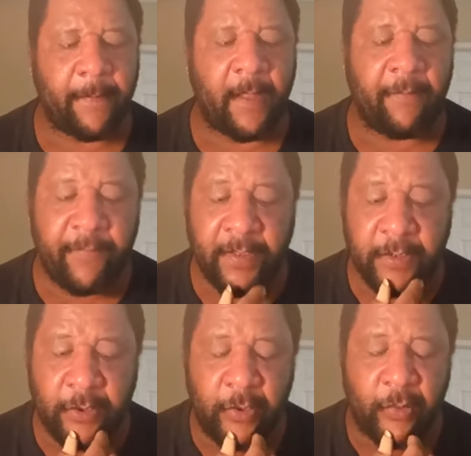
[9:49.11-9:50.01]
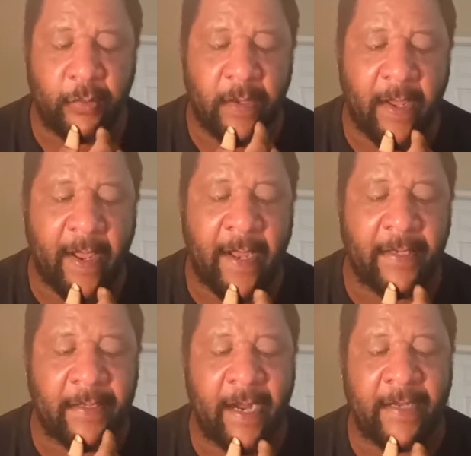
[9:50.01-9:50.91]
Ephesians 2, 8,
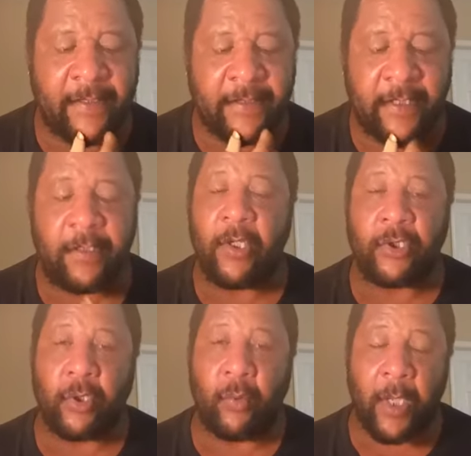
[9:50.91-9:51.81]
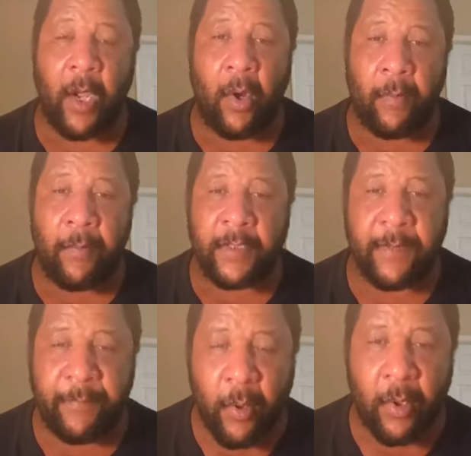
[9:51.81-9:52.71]
9, and 10. So we all must be
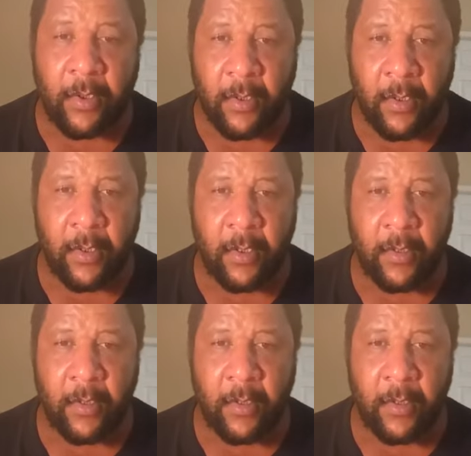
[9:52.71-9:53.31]
born uh,